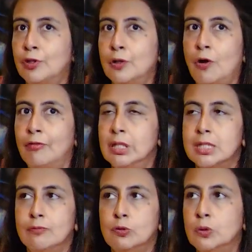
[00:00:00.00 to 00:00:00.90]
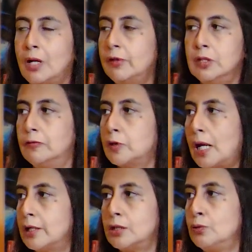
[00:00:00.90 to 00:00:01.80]
for the novelist, if you don't have
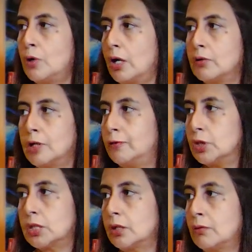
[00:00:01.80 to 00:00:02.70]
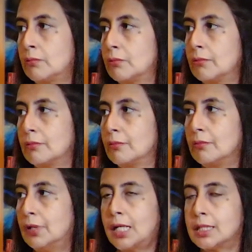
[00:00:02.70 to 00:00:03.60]
individuality, you can't write fiction.
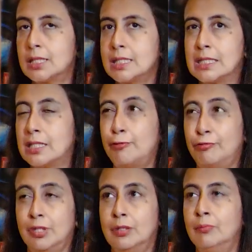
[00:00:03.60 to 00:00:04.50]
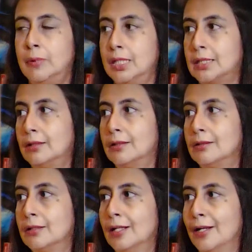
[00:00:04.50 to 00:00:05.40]
That's the stuff and the meat and
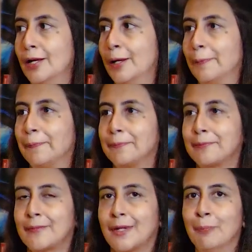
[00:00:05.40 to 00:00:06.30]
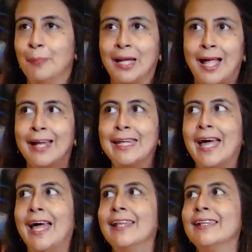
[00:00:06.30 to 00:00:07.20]
the blood
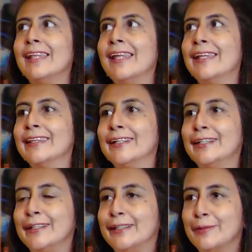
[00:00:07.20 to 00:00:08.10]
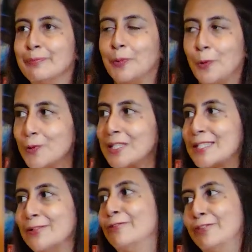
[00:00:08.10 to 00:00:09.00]
and the
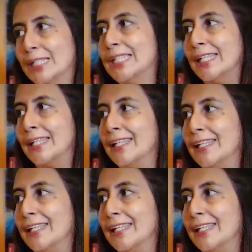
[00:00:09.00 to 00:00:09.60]
bones of fiction.